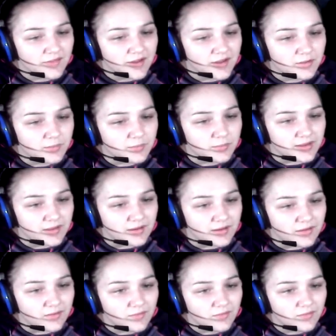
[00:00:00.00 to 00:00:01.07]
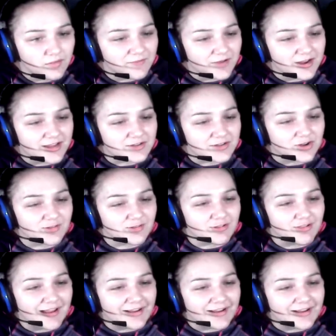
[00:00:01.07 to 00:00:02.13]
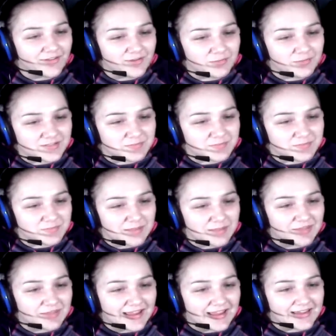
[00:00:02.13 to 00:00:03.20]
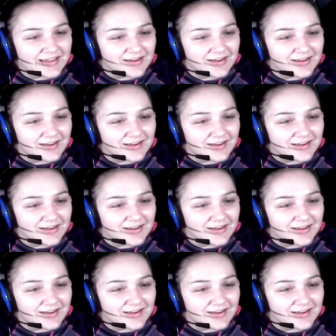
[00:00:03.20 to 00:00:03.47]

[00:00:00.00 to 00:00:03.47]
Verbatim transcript: There we go. If I could turn the light on, there must be something in